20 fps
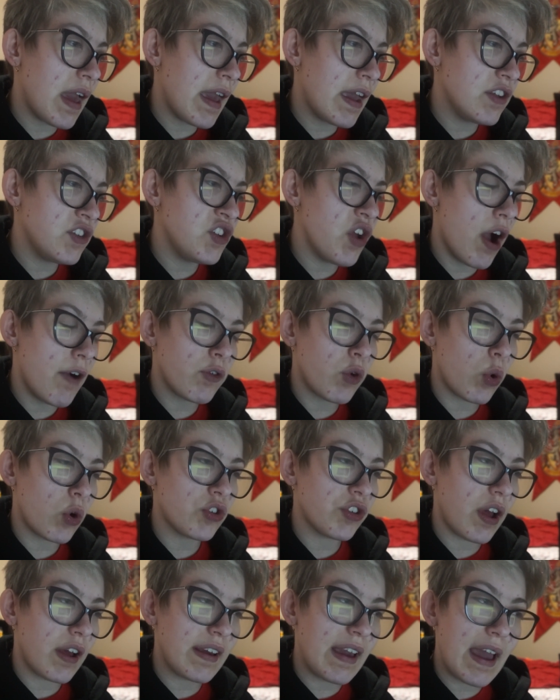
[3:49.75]
and of
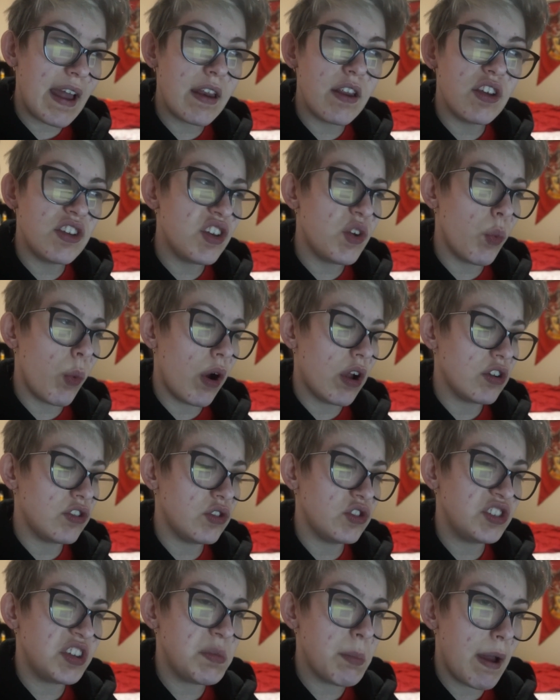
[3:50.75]
course, again, you want
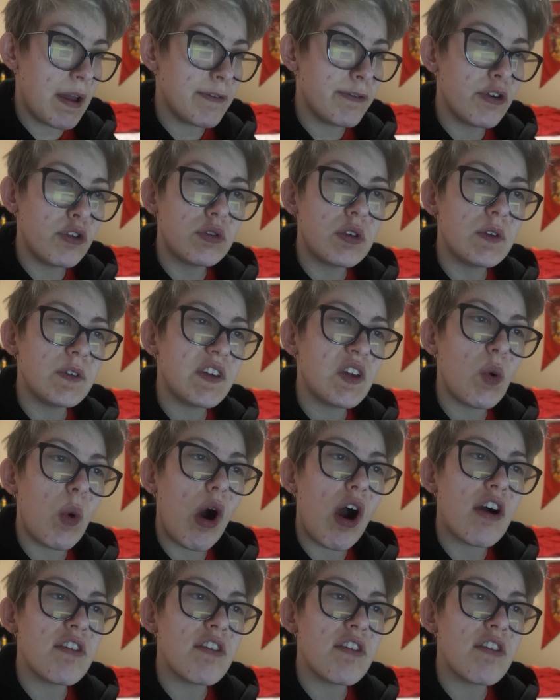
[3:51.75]
to see my full review